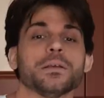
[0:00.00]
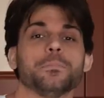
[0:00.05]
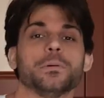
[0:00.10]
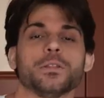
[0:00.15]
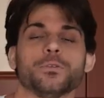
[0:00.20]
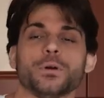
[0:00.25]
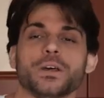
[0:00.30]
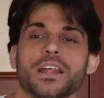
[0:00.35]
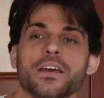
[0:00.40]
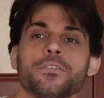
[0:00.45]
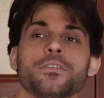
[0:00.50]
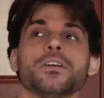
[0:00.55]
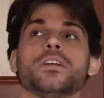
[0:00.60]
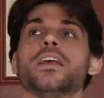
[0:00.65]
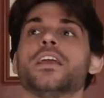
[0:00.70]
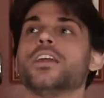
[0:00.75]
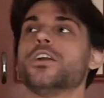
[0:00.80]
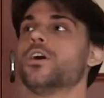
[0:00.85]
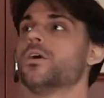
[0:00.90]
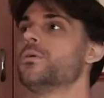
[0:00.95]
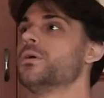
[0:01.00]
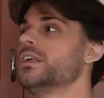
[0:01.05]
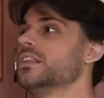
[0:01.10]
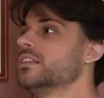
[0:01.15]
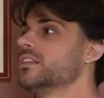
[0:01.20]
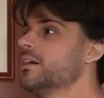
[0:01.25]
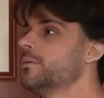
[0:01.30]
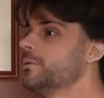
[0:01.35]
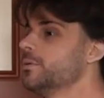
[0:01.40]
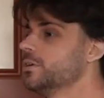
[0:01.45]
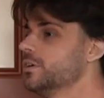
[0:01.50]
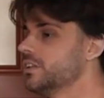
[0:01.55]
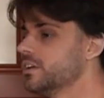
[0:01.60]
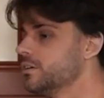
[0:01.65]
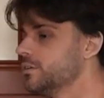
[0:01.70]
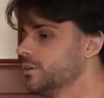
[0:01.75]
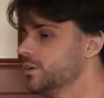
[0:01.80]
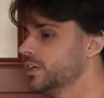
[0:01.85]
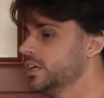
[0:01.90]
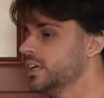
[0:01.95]
But whenever they go in
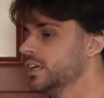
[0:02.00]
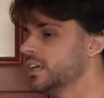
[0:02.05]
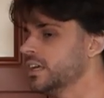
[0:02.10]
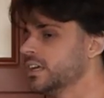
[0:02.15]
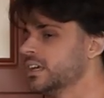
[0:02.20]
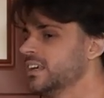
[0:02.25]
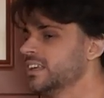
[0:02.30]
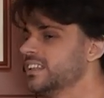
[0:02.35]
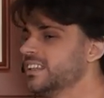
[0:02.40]
WWE,